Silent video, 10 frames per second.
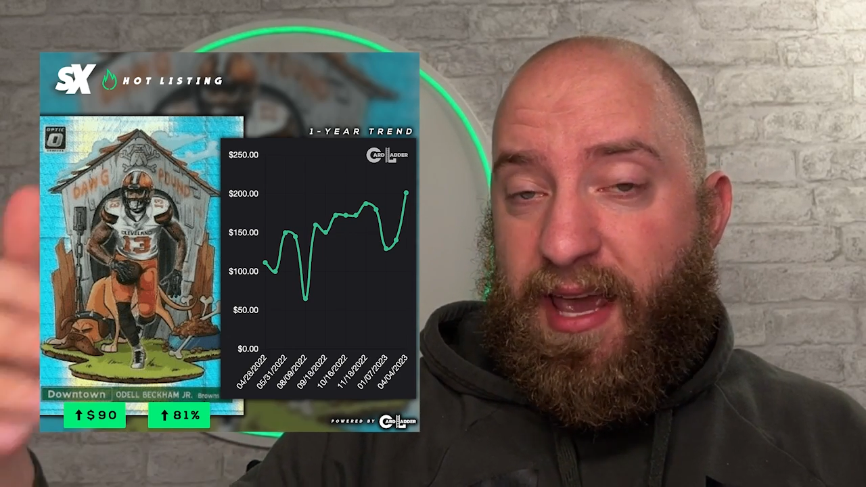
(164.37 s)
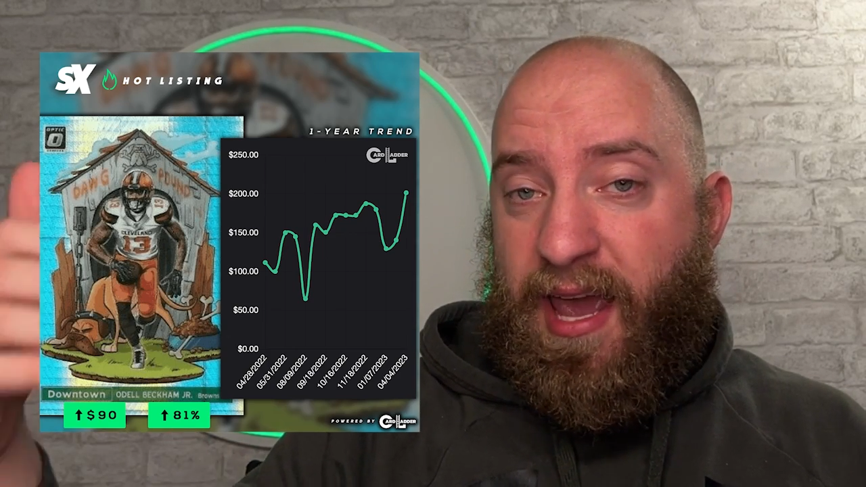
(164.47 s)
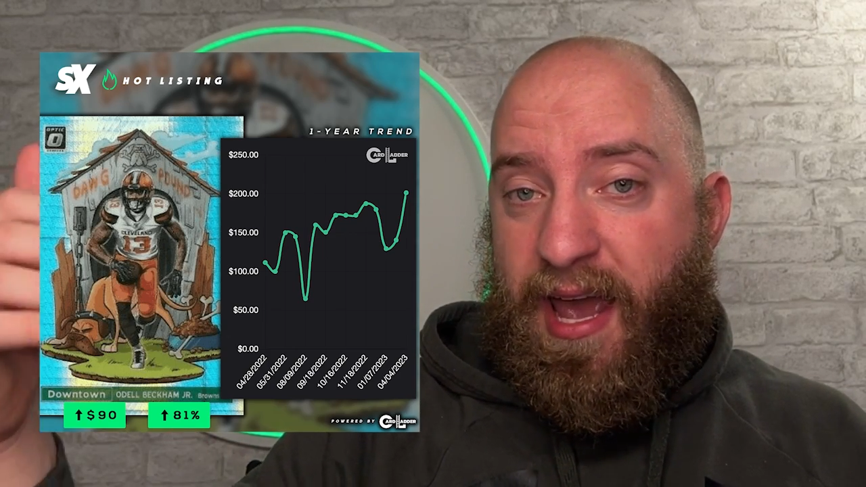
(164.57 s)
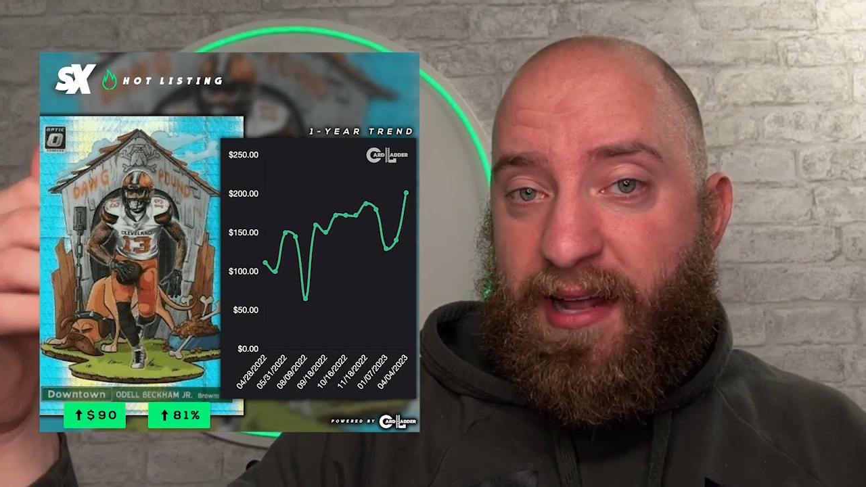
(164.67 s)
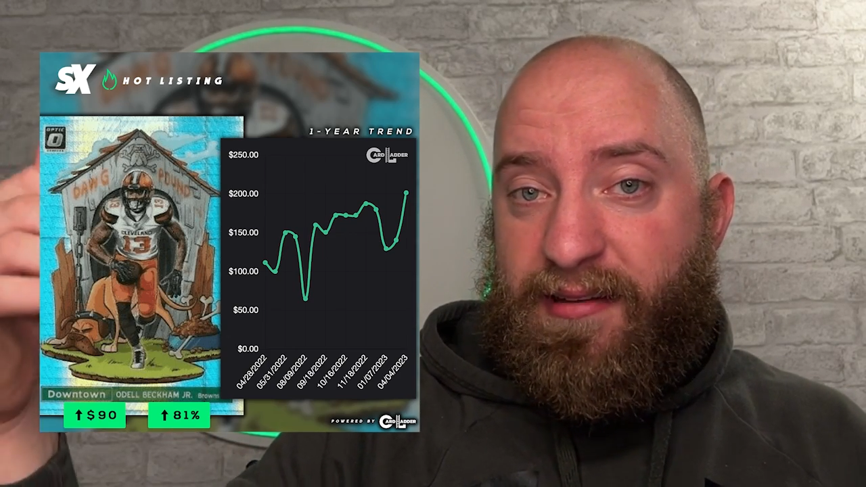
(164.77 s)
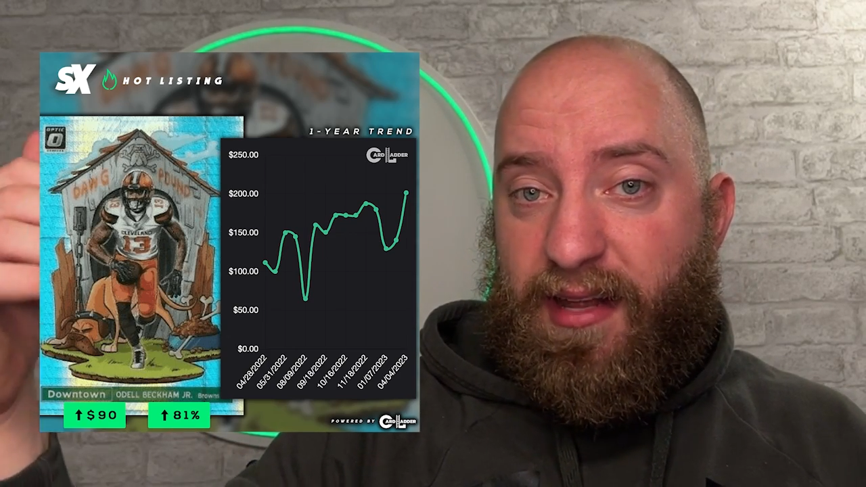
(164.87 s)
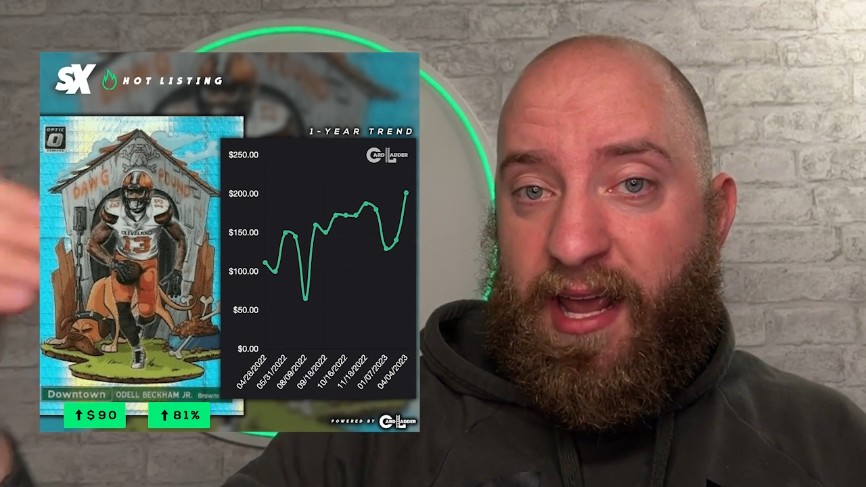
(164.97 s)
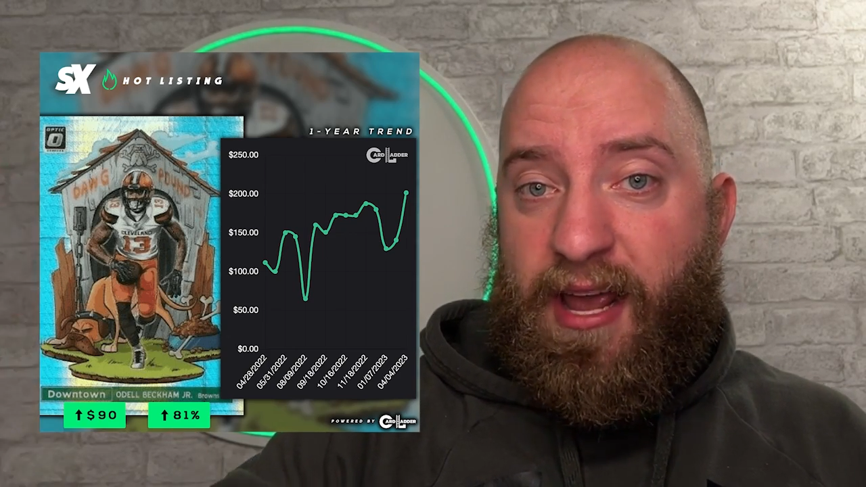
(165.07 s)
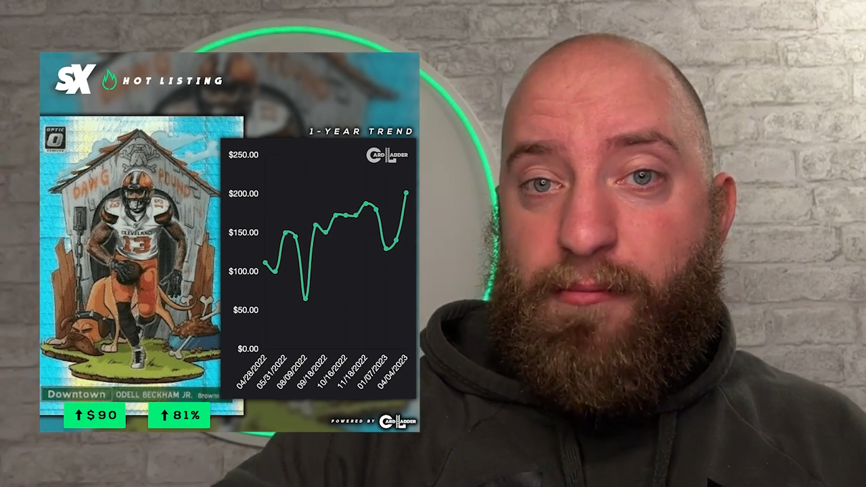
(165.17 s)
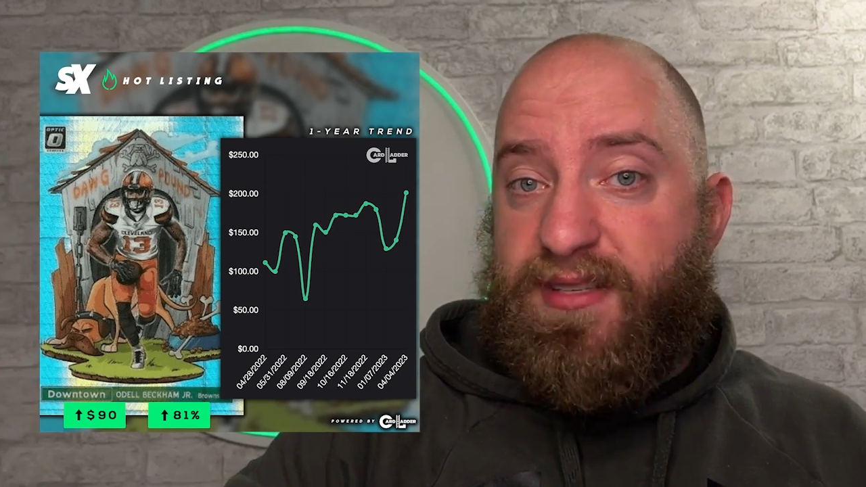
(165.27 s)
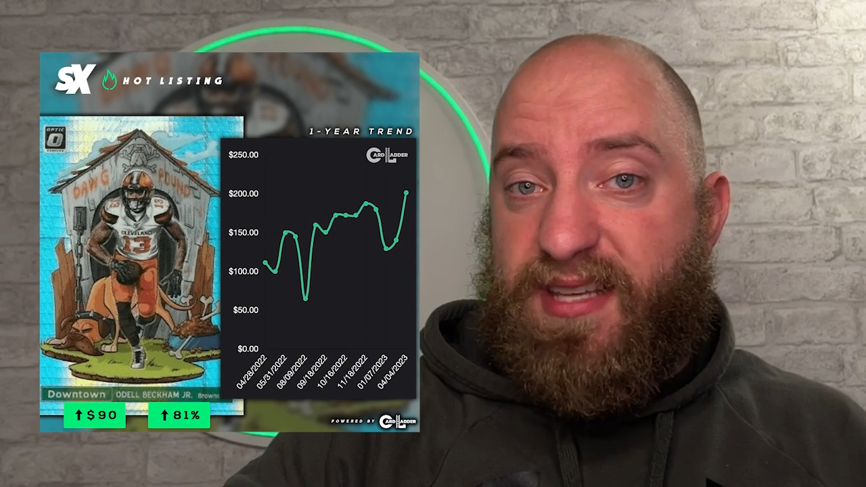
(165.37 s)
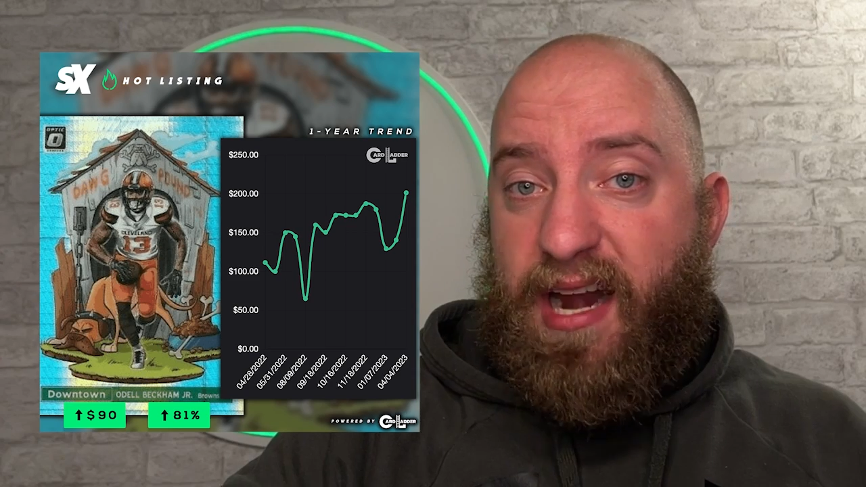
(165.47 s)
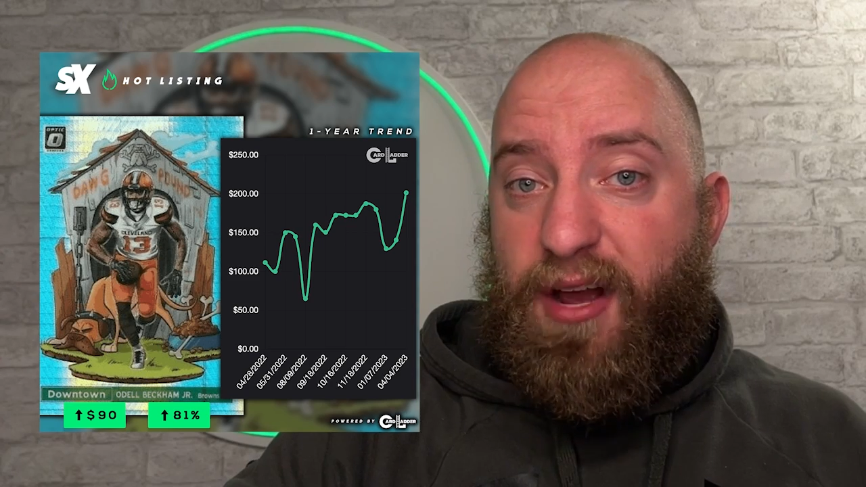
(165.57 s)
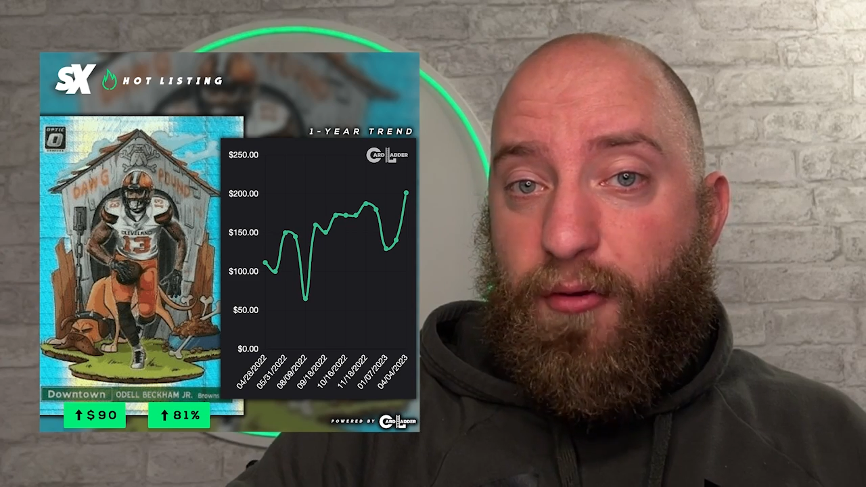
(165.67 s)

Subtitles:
and him signing